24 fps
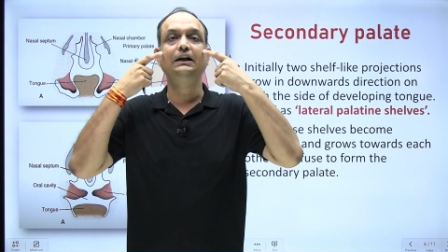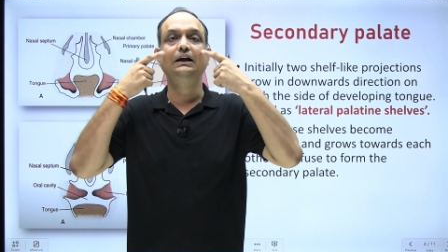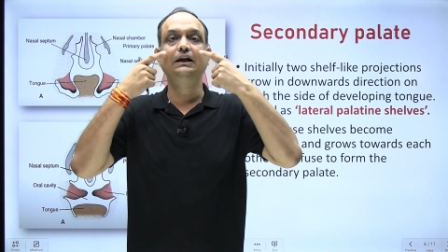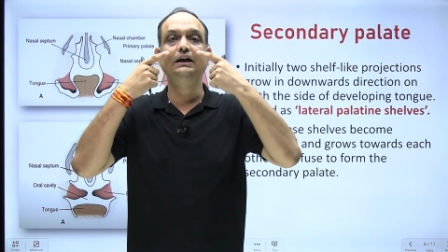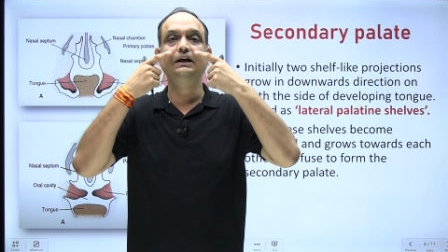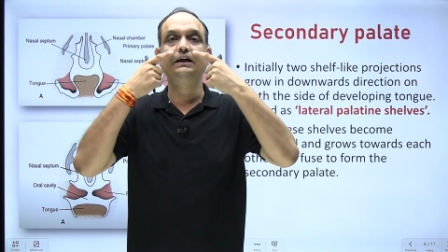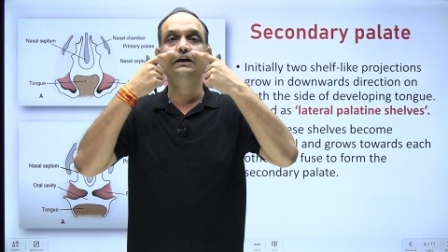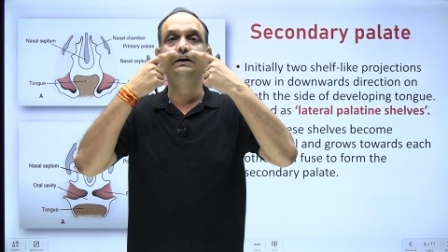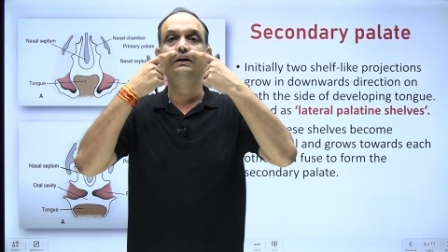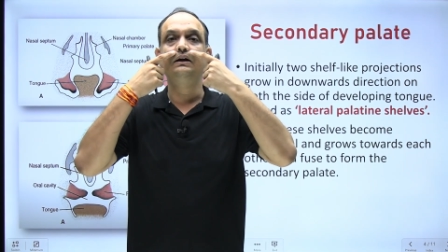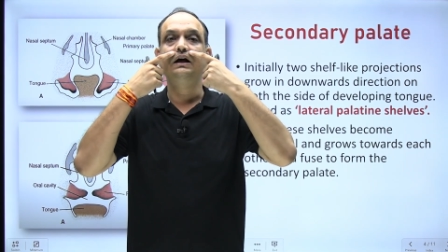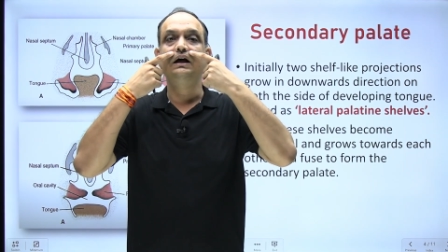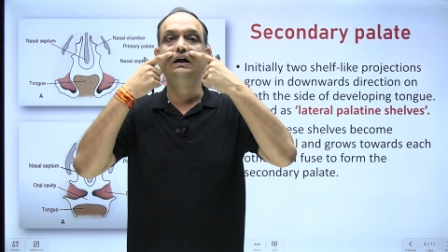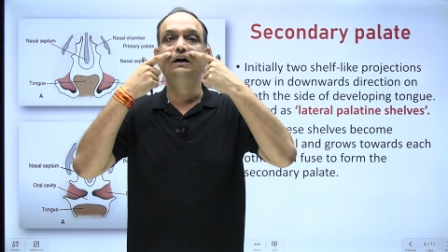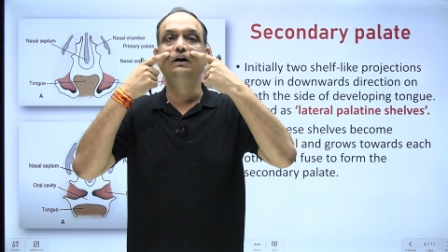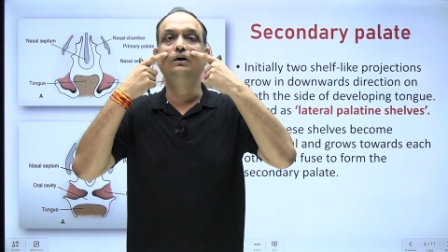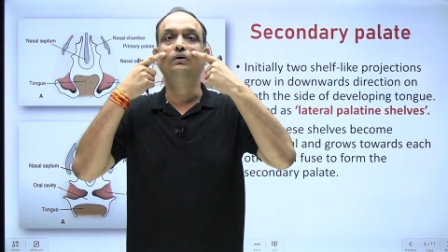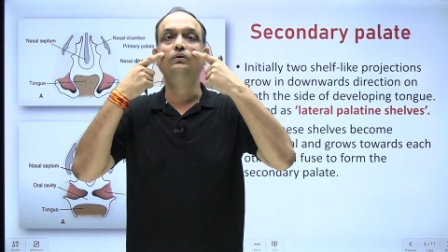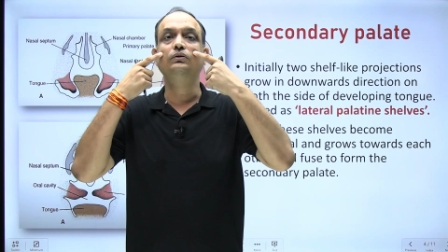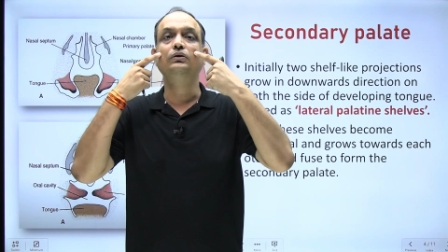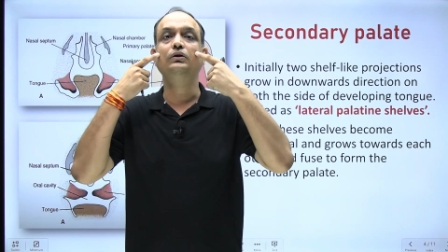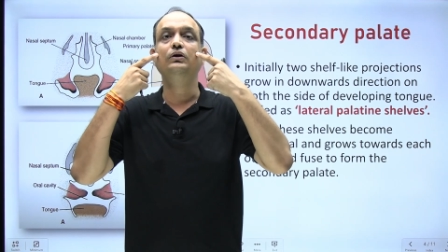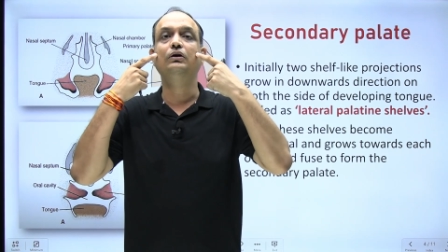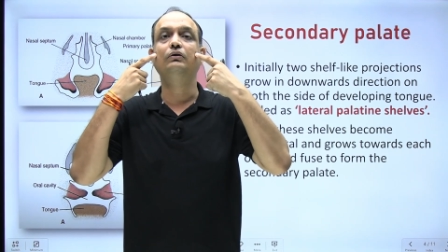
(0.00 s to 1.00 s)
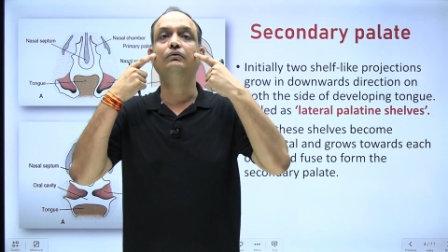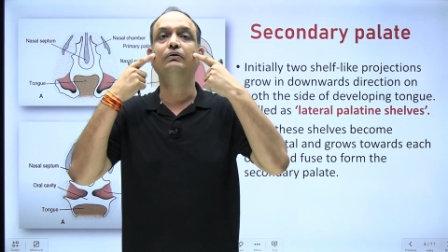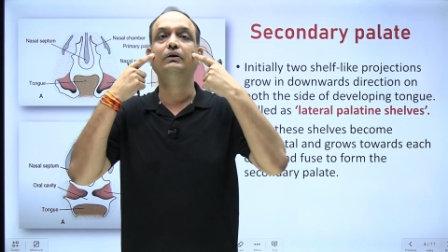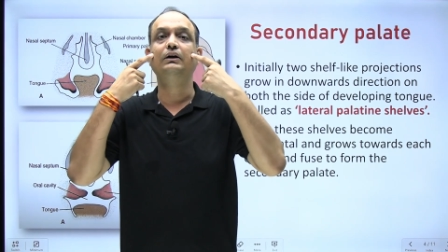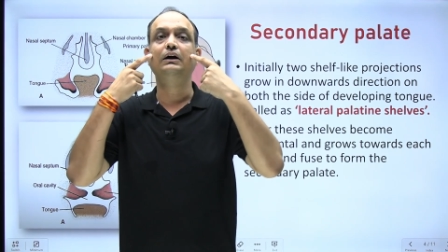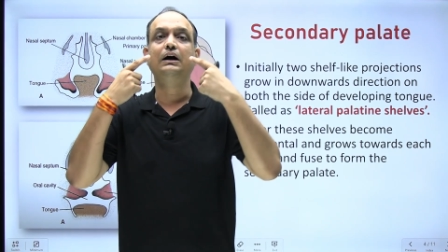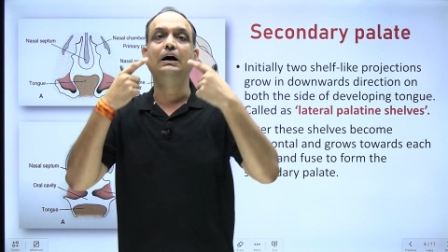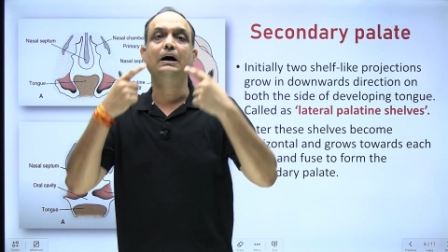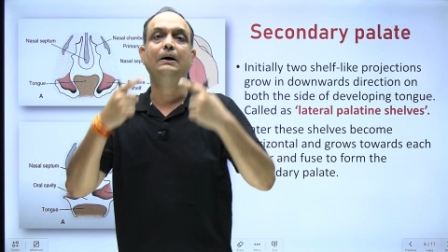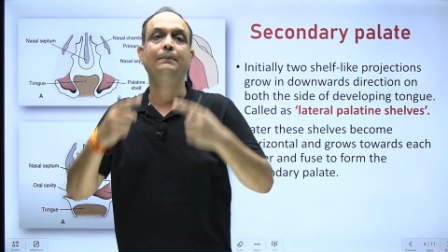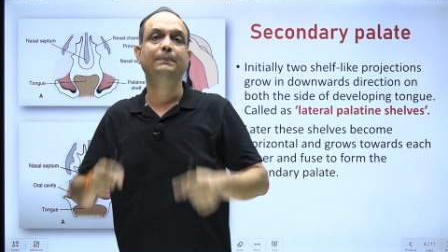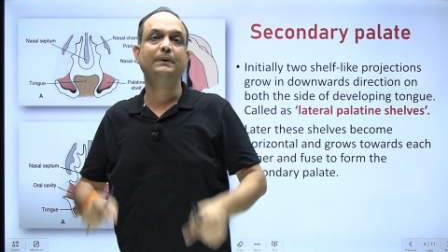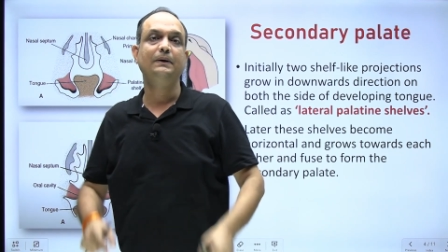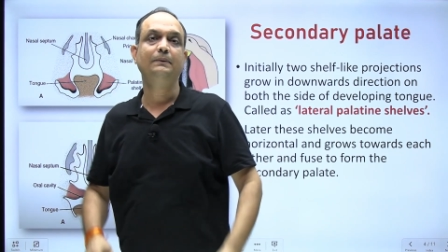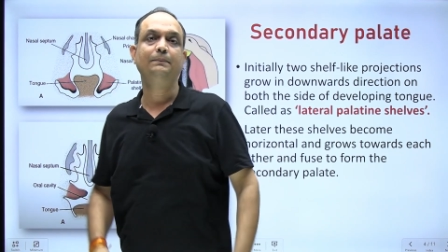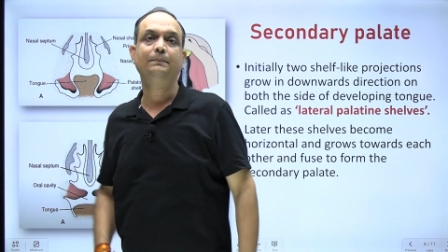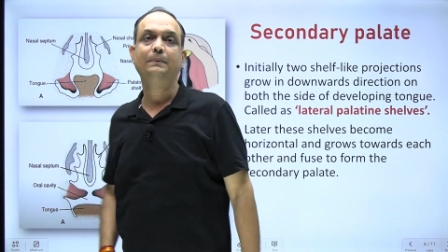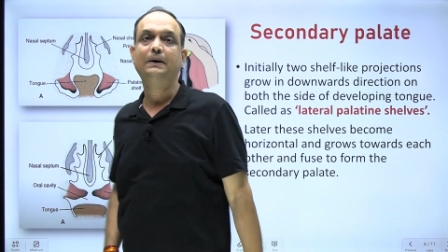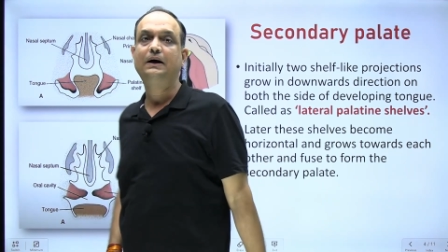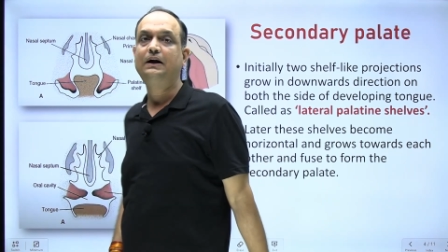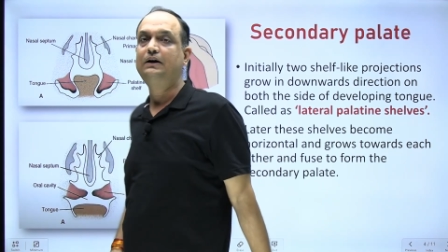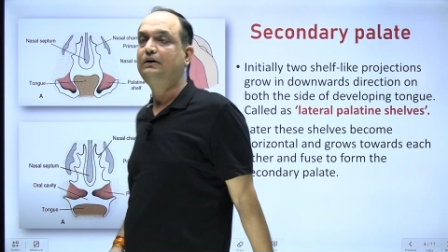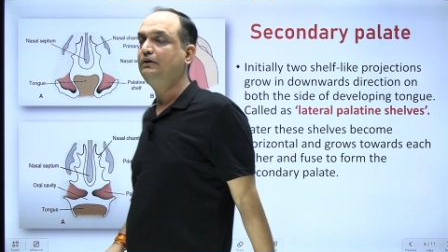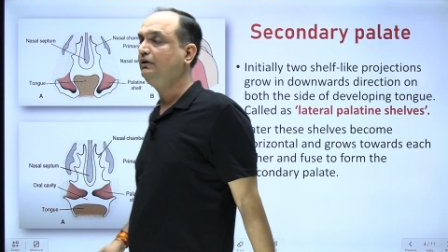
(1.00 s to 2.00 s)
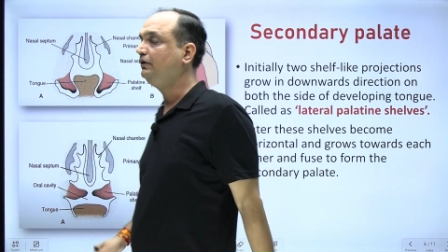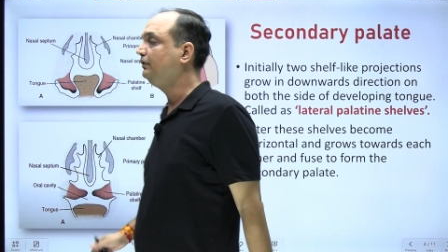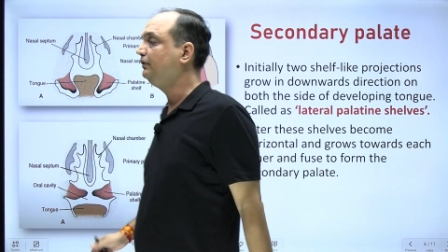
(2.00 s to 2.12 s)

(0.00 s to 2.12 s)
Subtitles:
here around your upper part